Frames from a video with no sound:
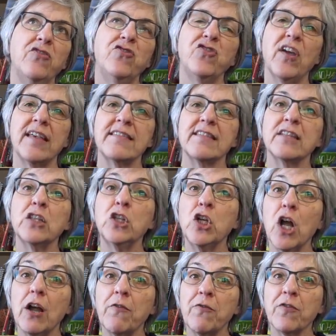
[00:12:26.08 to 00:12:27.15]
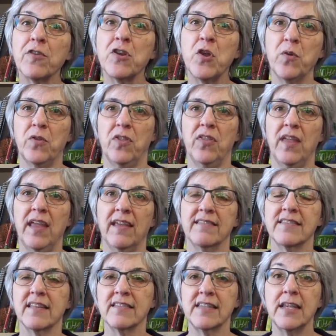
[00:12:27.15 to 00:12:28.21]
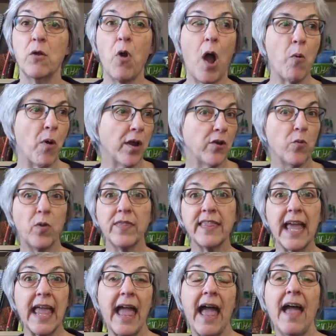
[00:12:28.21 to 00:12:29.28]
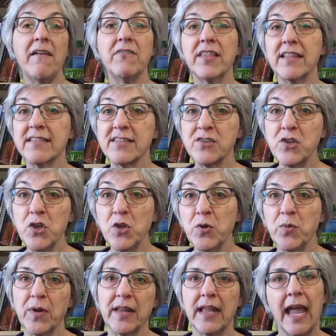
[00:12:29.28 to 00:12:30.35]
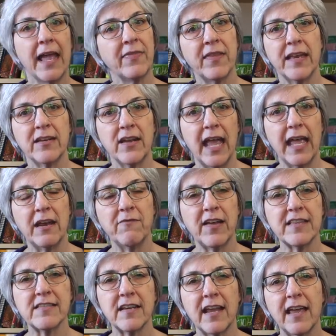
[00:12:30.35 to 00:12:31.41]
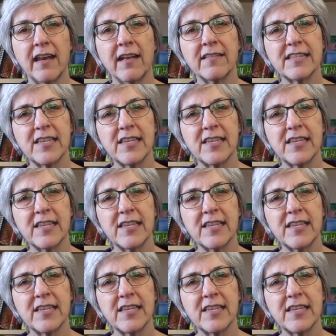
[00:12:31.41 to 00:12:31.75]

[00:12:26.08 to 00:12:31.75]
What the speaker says: just look for new things to see, well, I wonder what they have that's new, and then investigate it.